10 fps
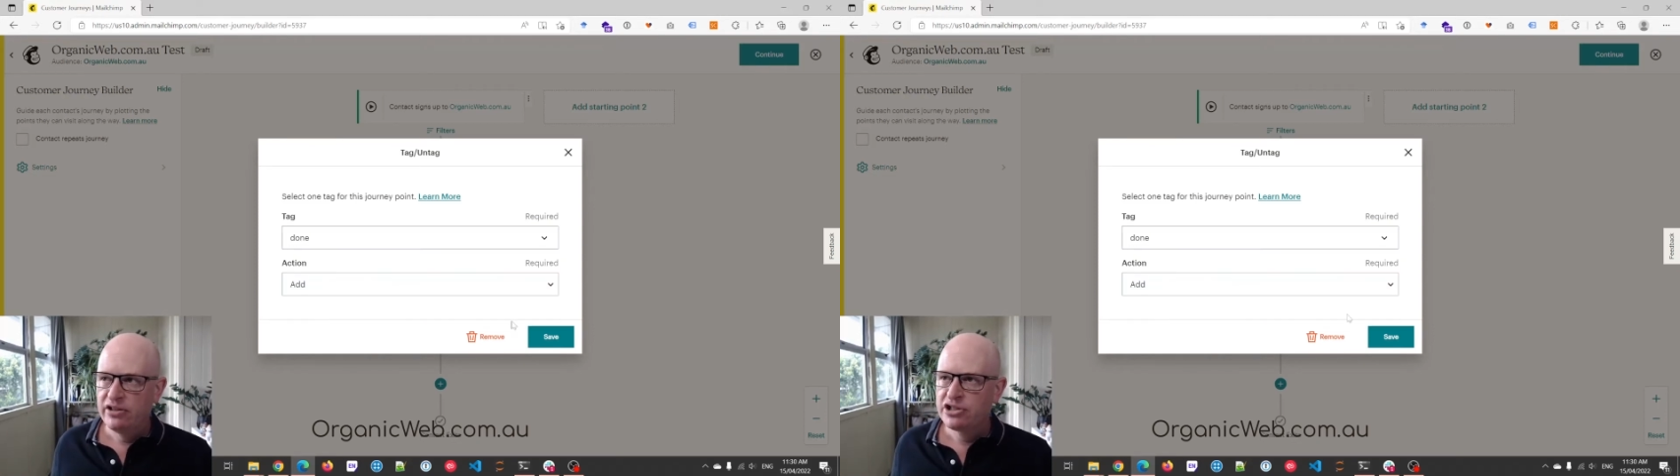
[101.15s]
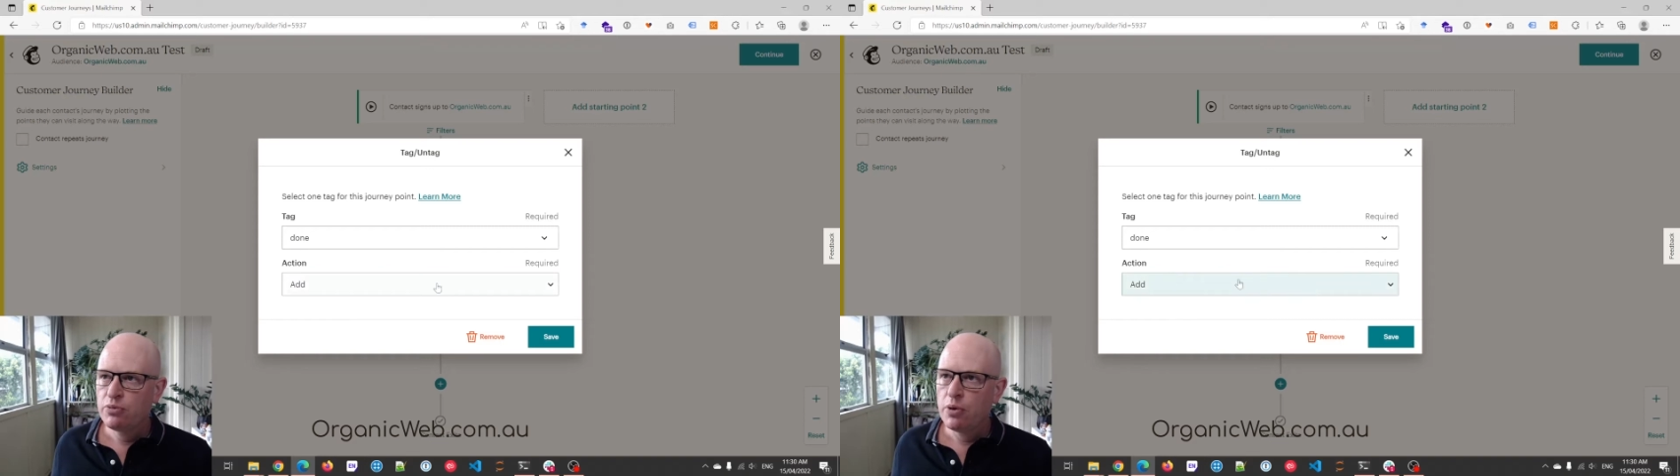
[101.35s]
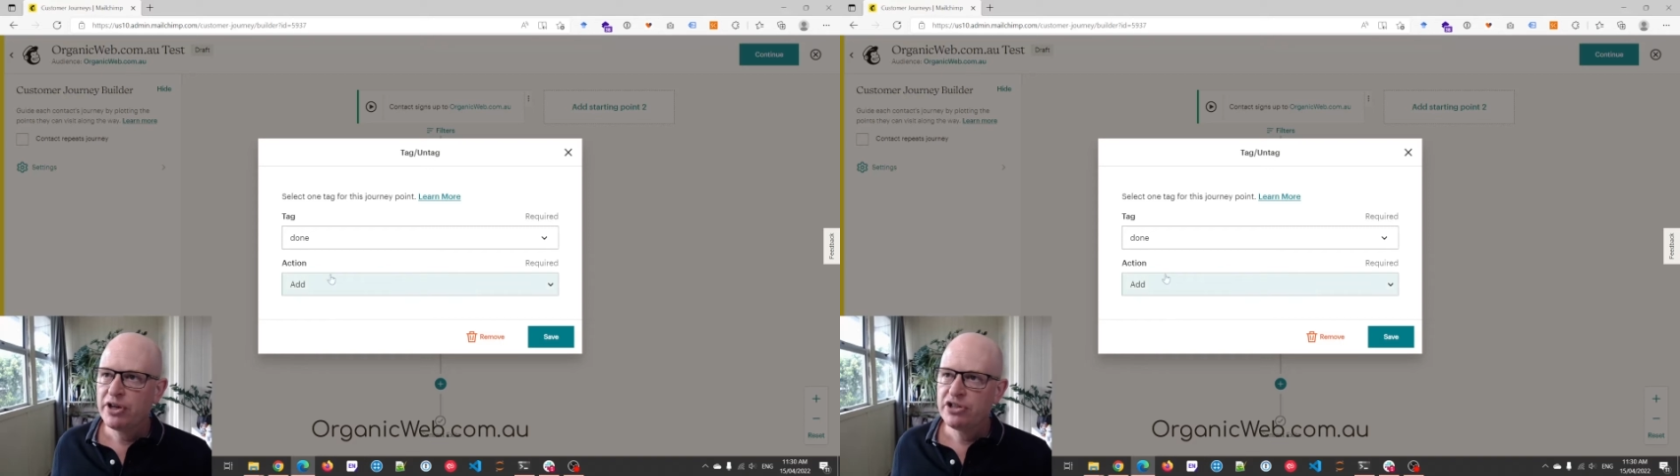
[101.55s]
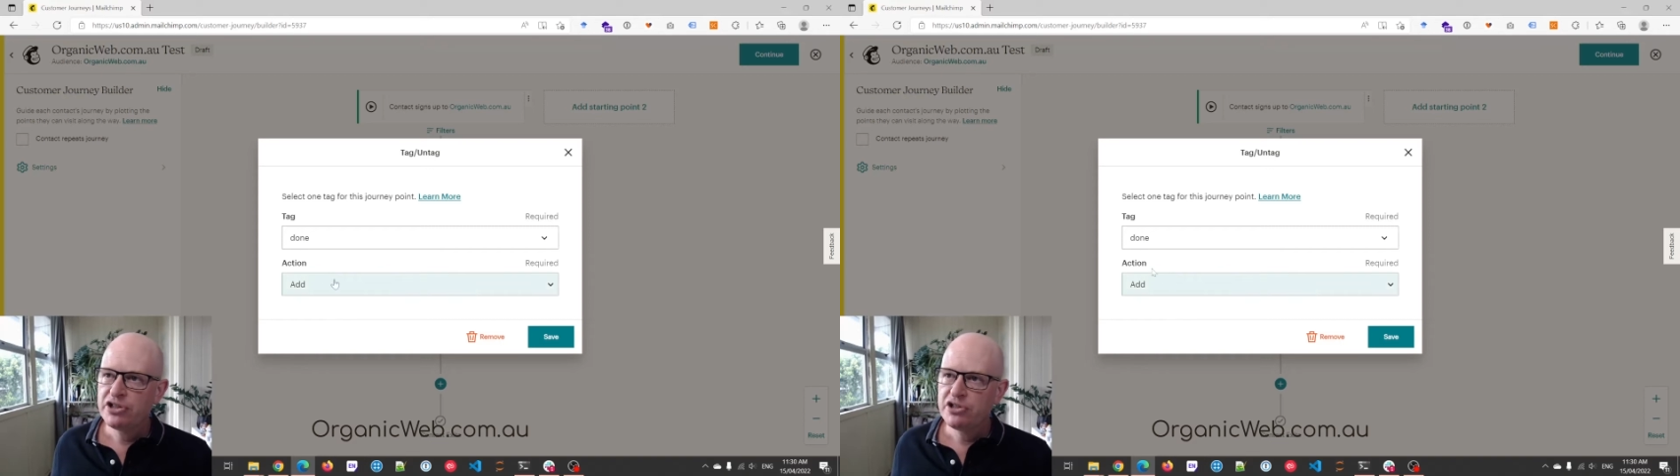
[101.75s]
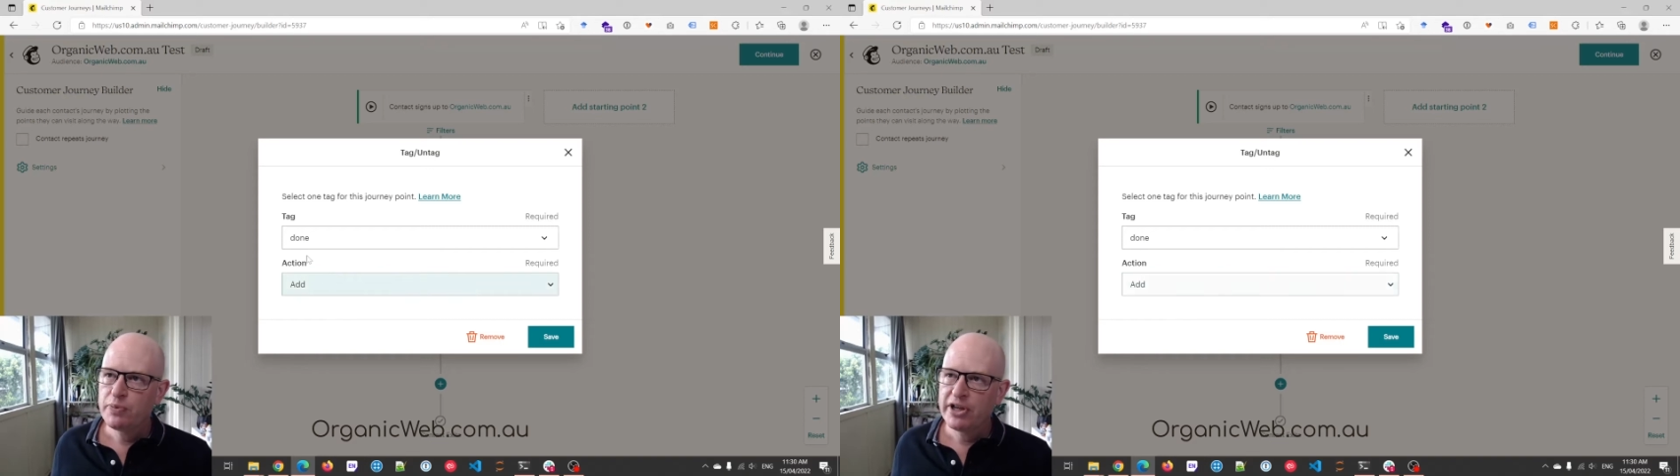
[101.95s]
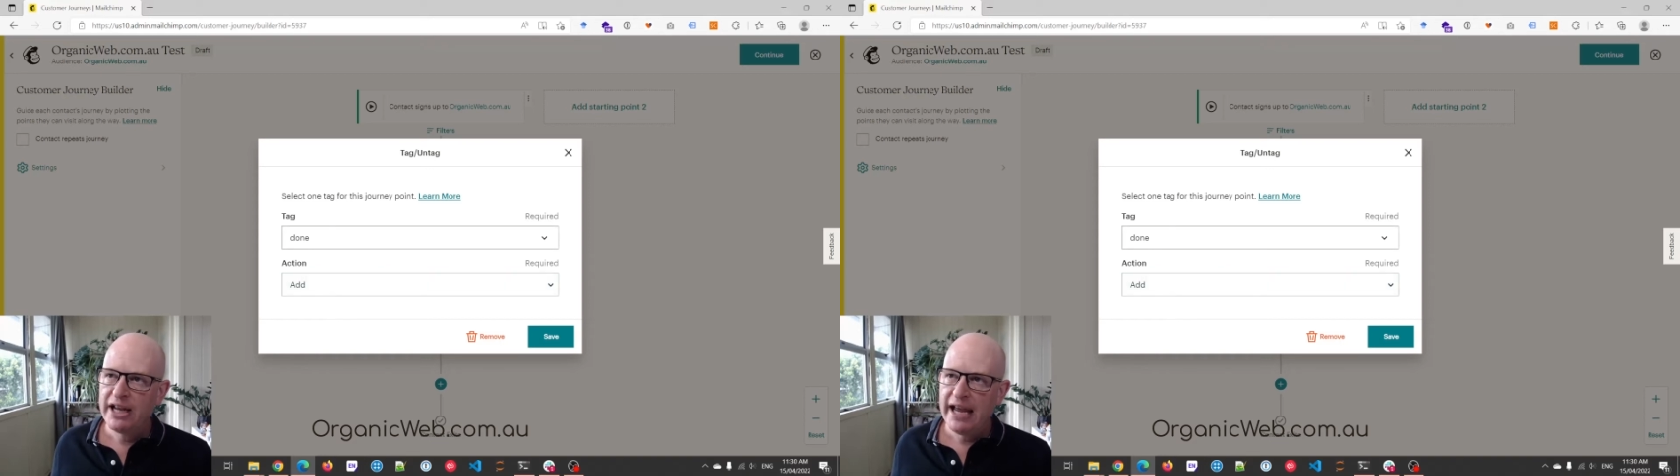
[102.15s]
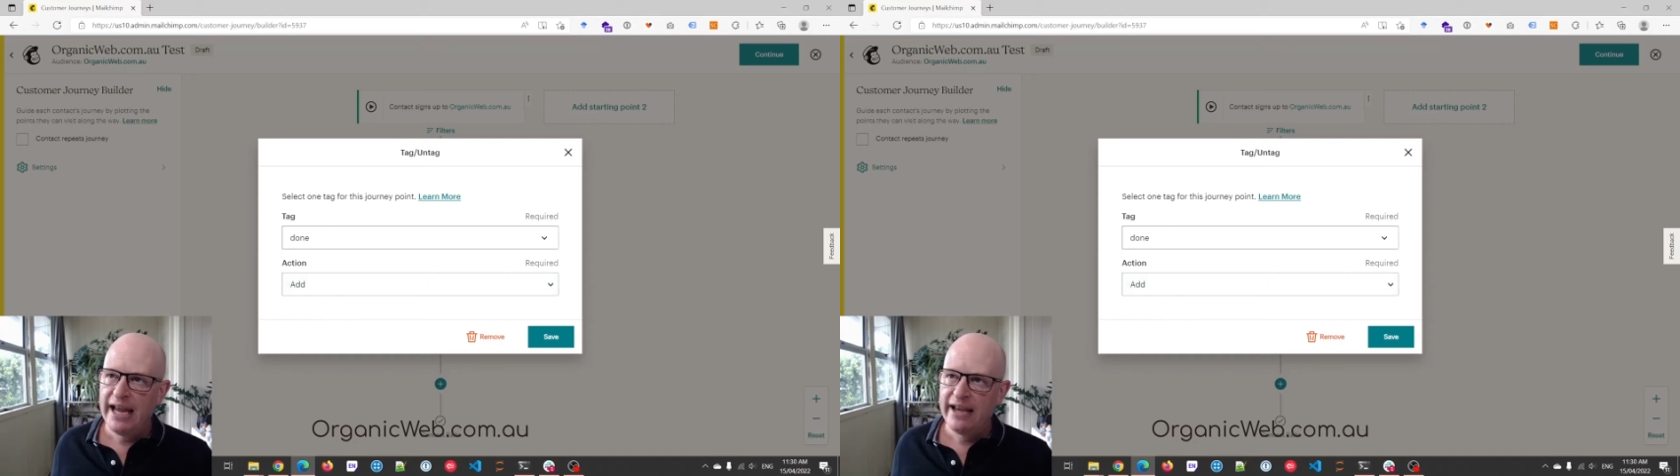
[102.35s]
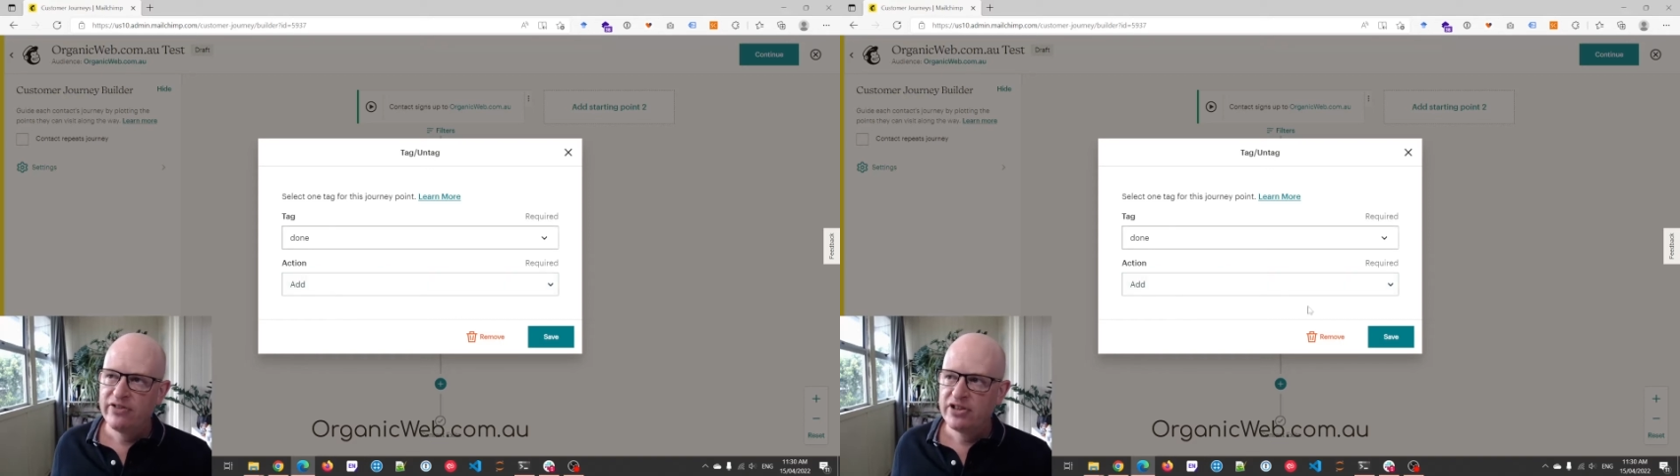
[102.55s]
So what we're going to do is we're going to
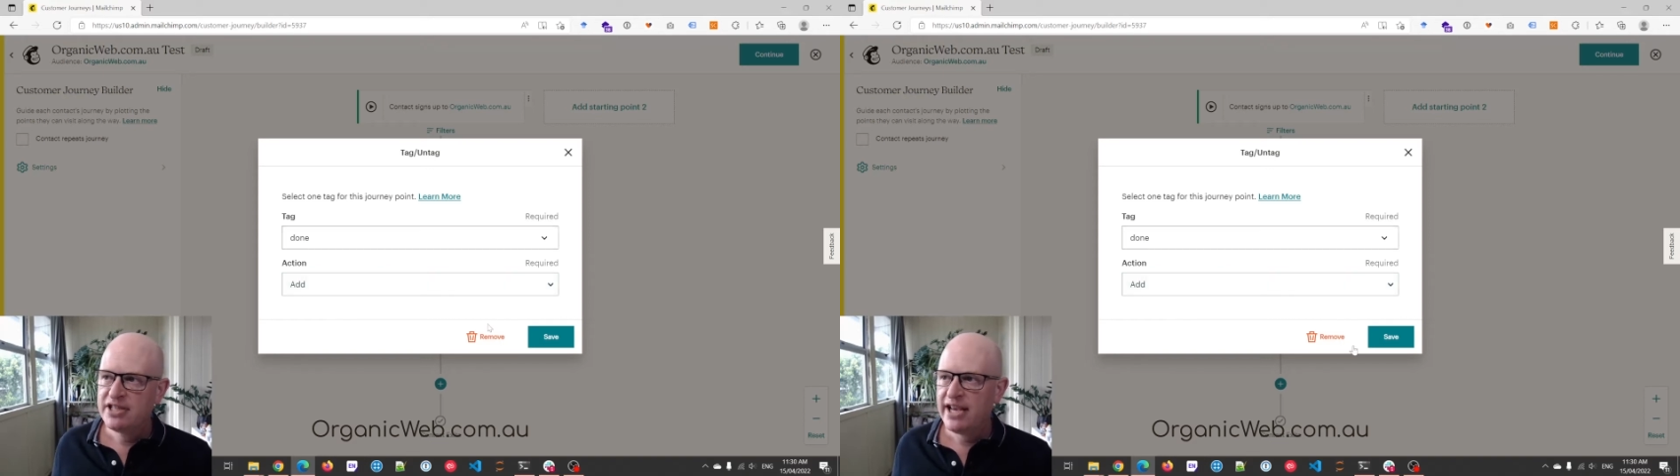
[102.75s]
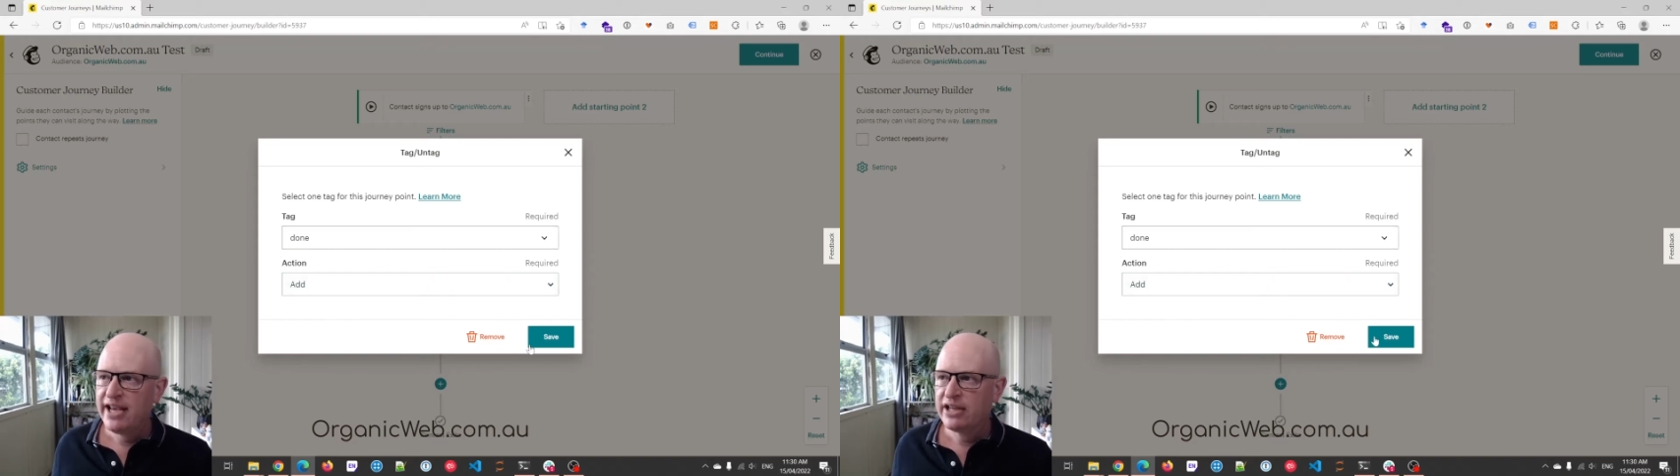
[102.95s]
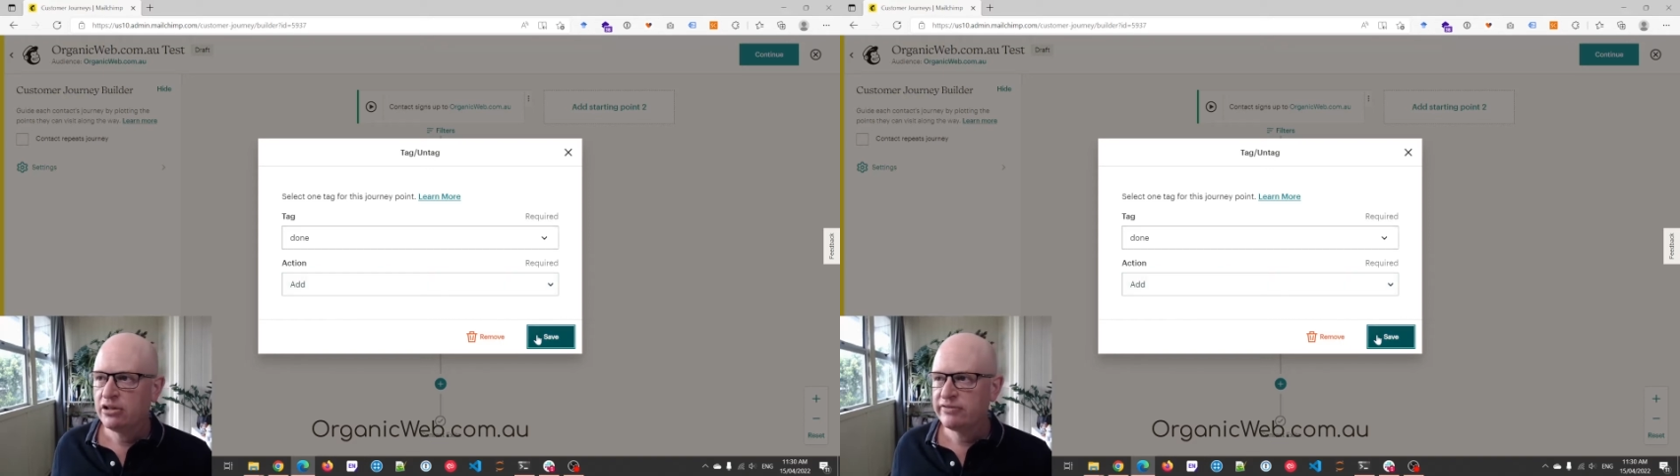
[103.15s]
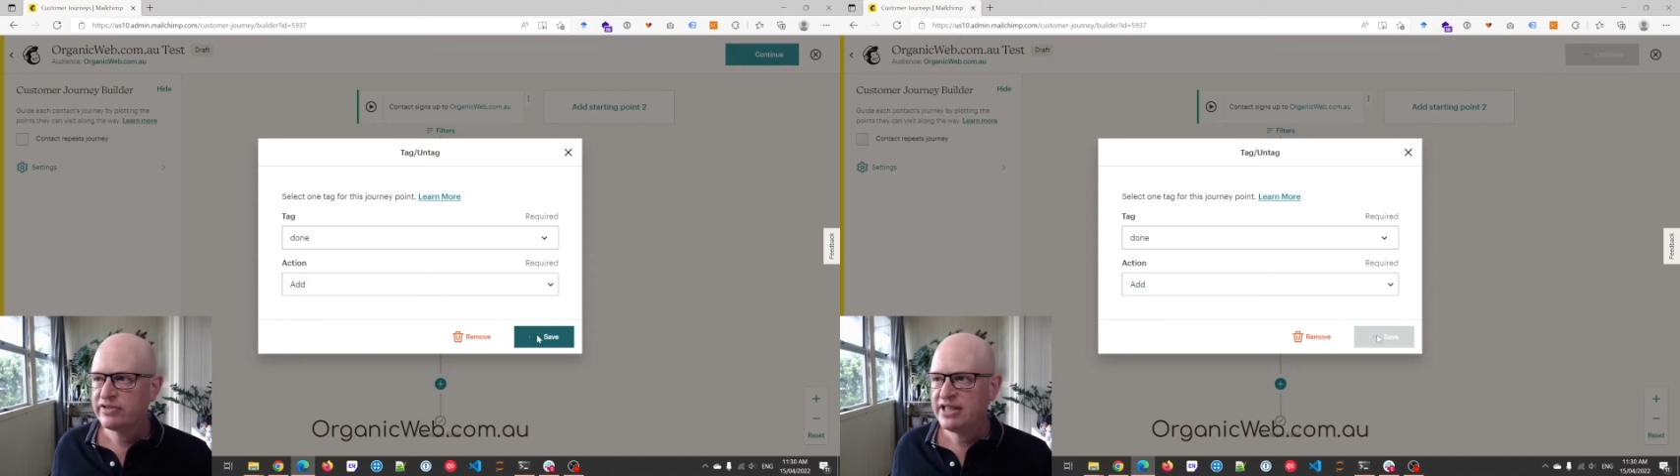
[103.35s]
add the tag of